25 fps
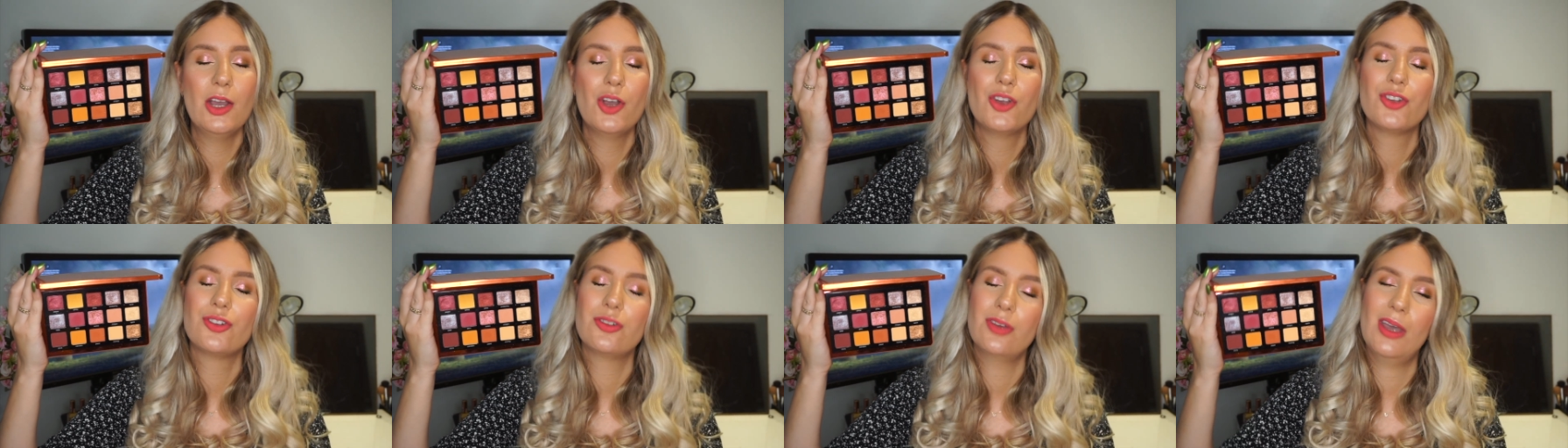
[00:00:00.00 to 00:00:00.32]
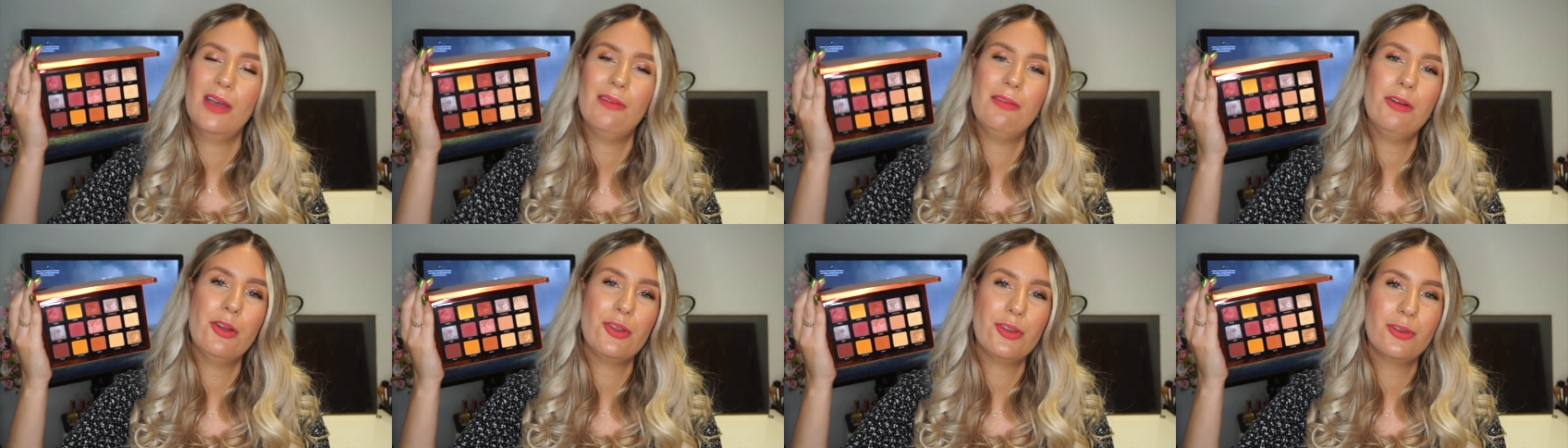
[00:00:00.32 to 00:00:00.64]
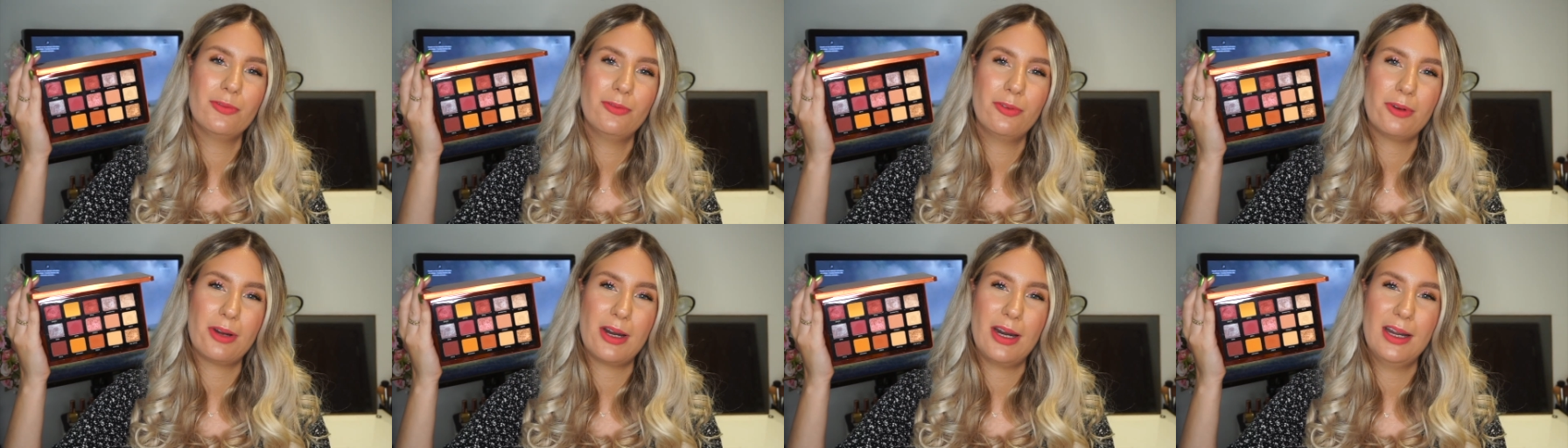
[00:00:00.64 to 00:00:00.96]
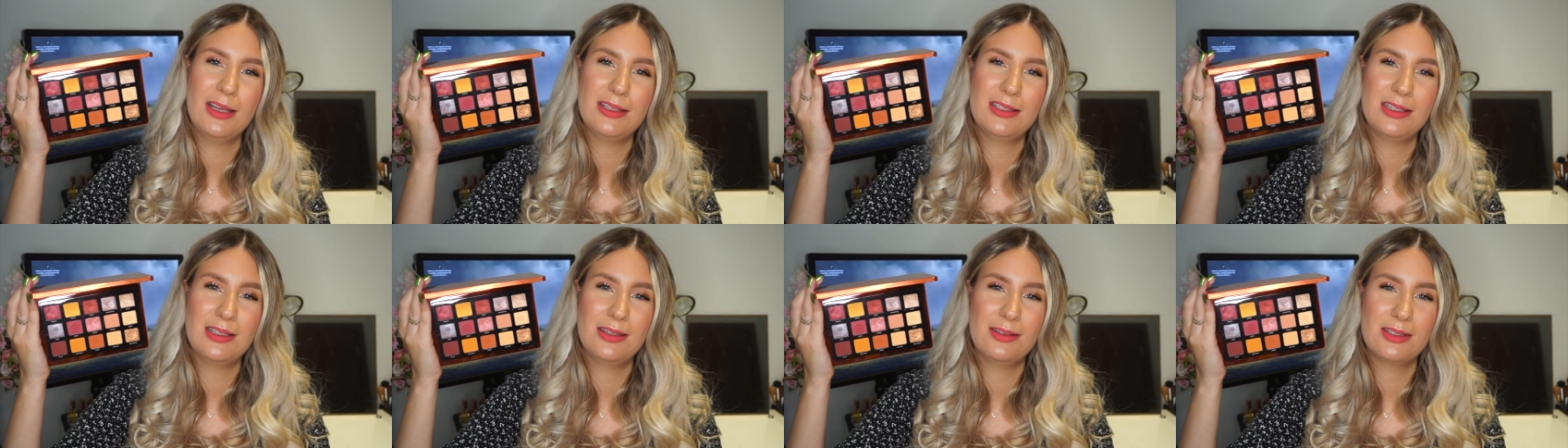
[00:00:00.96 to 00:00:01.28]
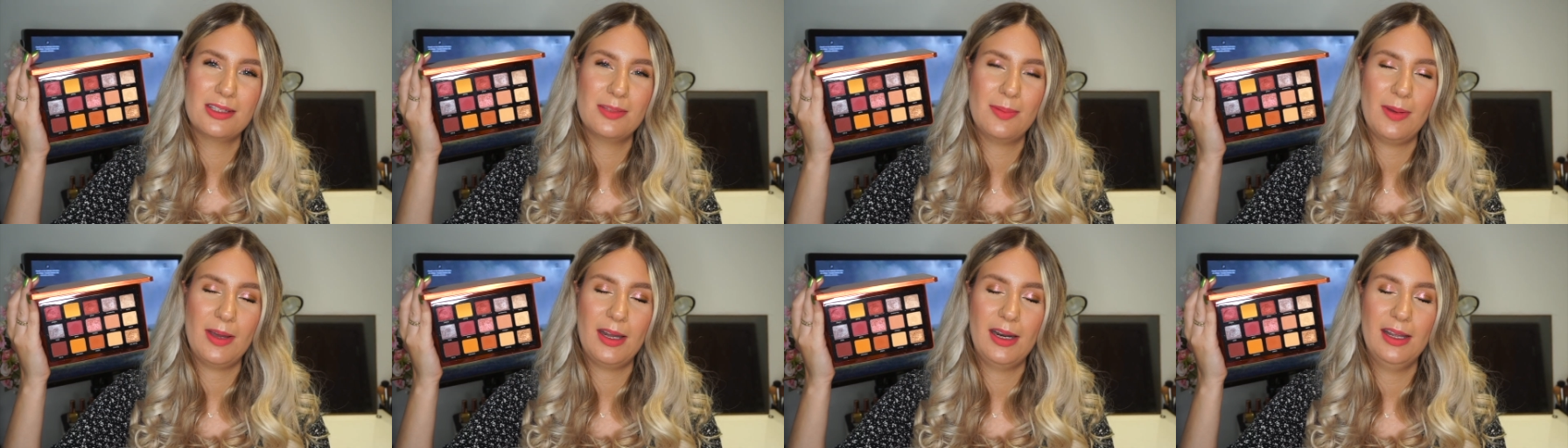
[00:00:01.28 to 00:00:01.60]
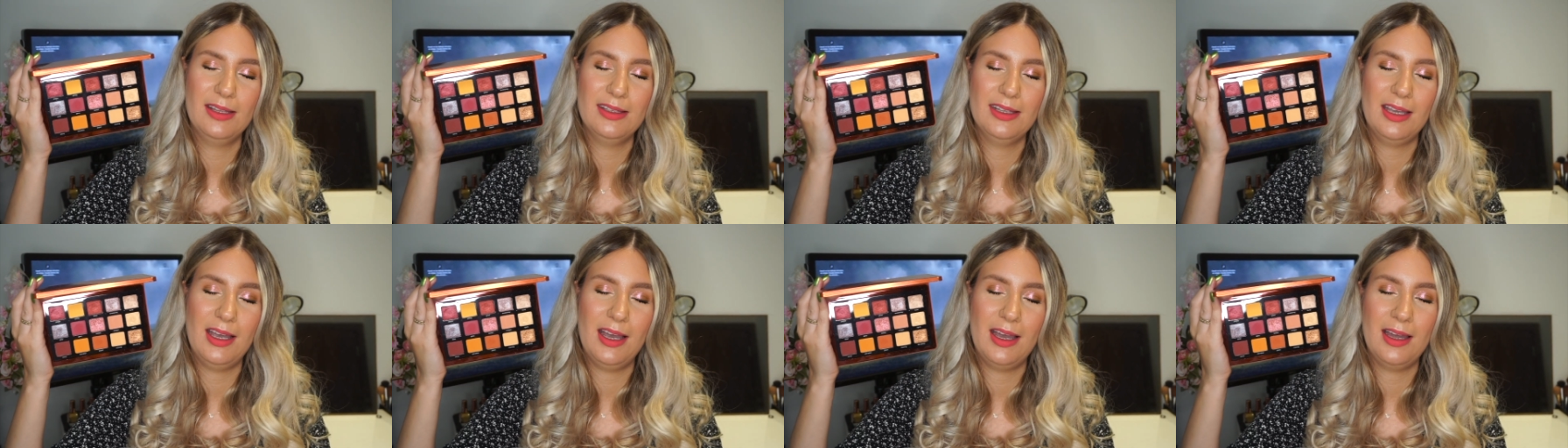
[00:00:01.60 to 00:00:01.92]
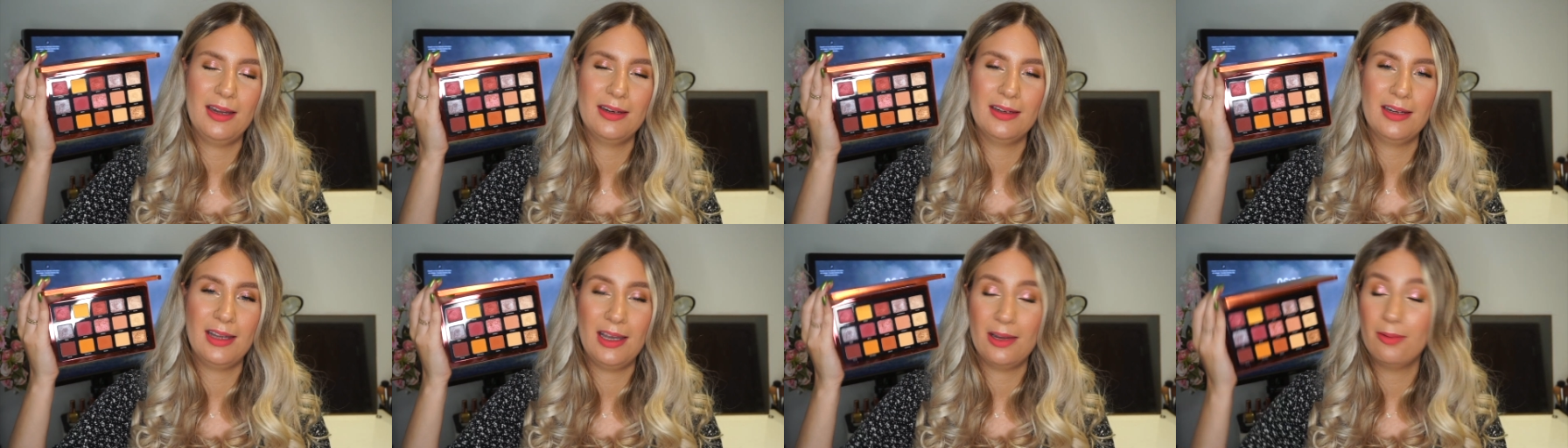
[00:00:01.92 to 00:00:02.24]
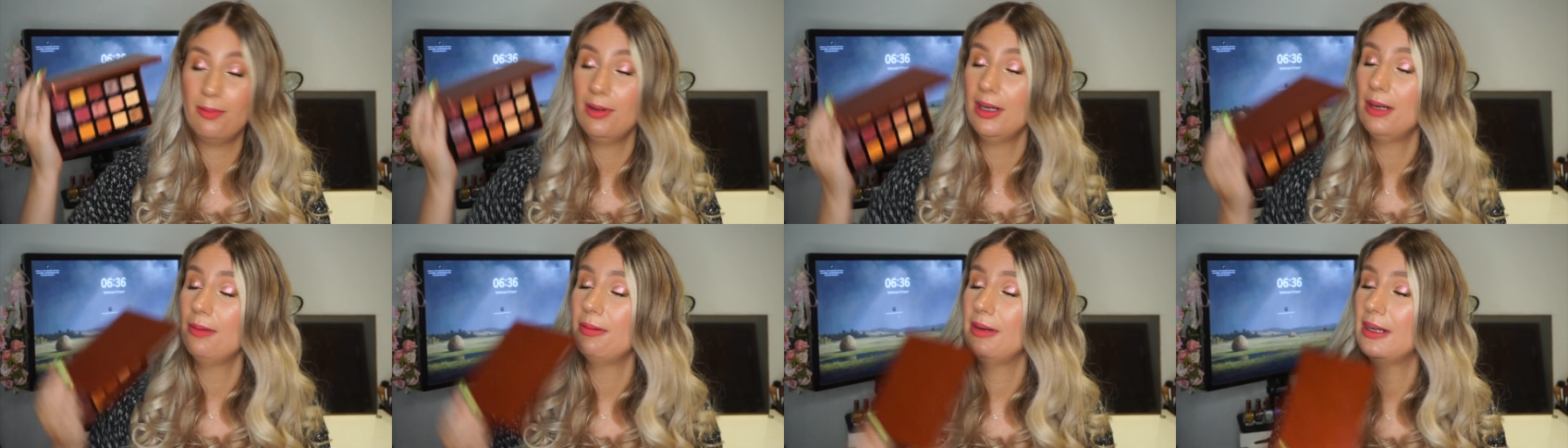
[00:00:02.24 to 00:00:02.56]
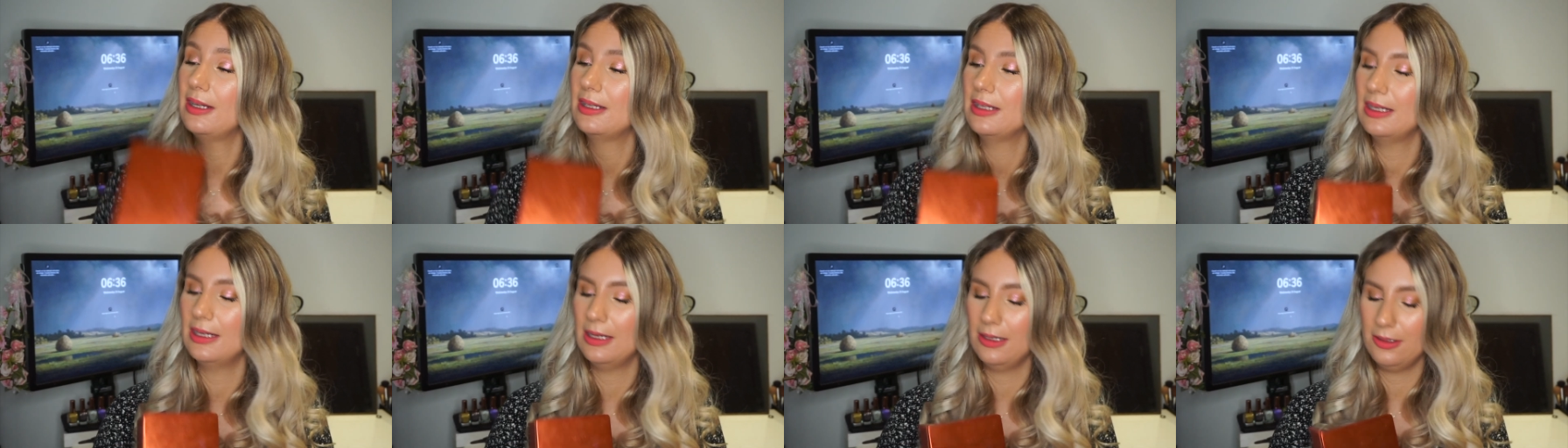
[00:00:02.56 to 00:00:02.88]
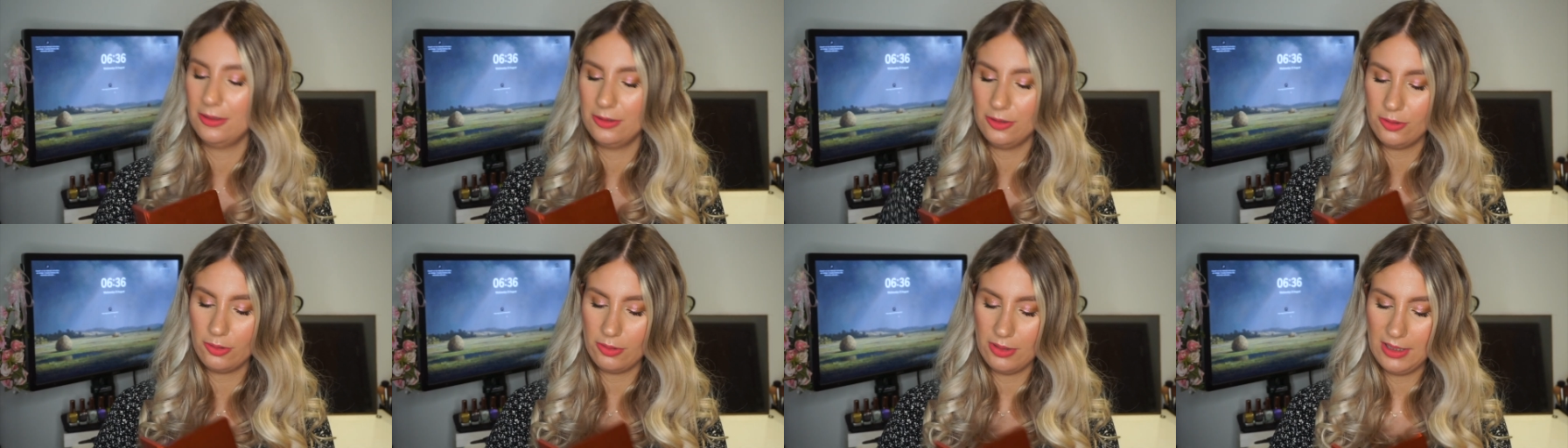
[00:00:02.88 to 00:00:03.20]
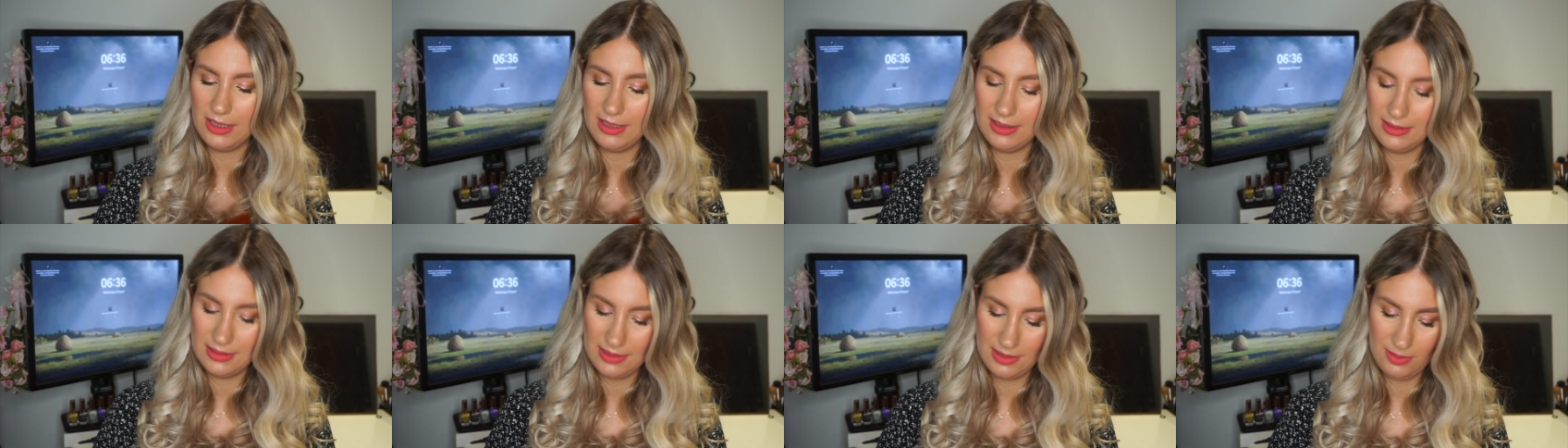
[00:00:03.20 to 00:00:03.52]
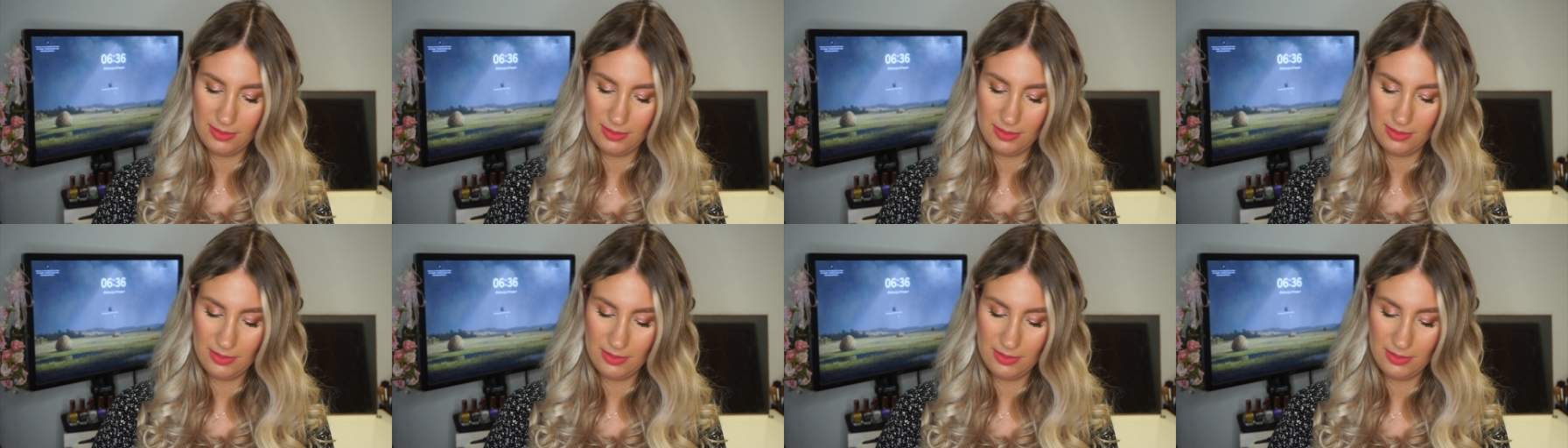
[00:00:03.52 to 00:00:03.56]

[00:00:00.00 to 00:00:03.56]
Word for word: so you have a lot of variety in this palette and i really really did enjoy it